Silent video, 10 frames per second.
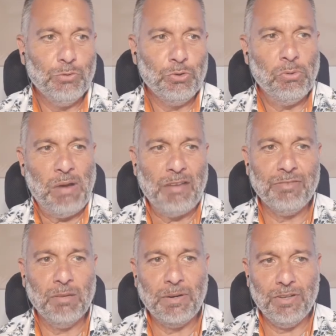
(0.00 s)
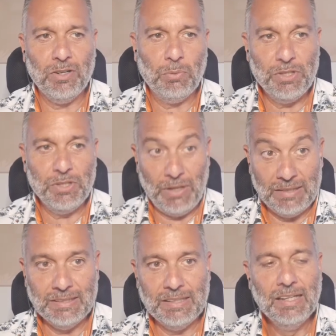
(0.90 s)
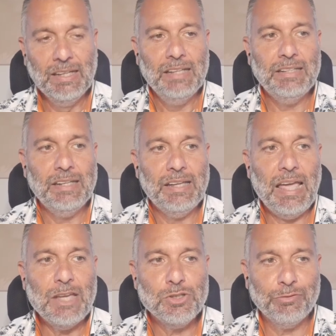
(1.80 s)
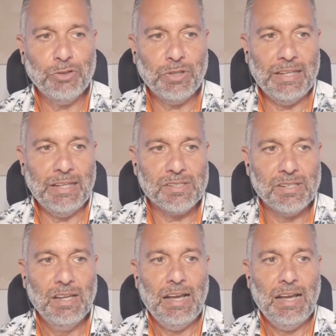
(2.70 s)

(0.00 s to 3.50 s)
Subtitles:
You arrive at Barcelona when you had the age of your kids,